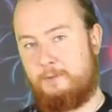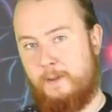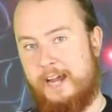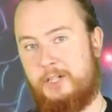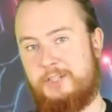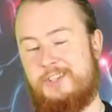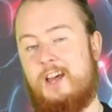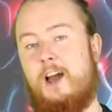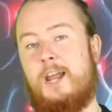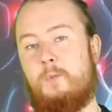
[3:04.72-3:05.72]
gives patients an
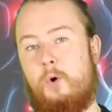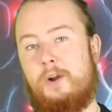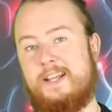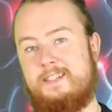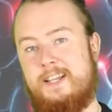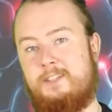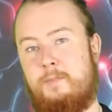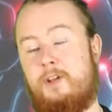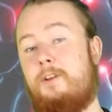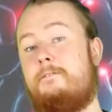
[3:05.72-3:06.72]
early warning
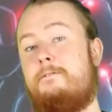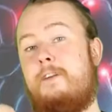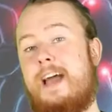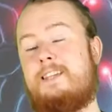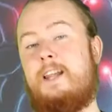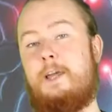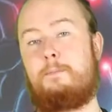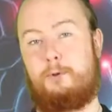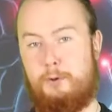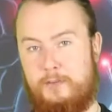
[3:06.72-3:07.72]
system that could vastly
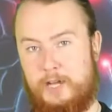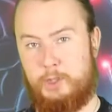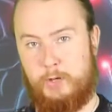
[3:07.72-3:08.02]
improve their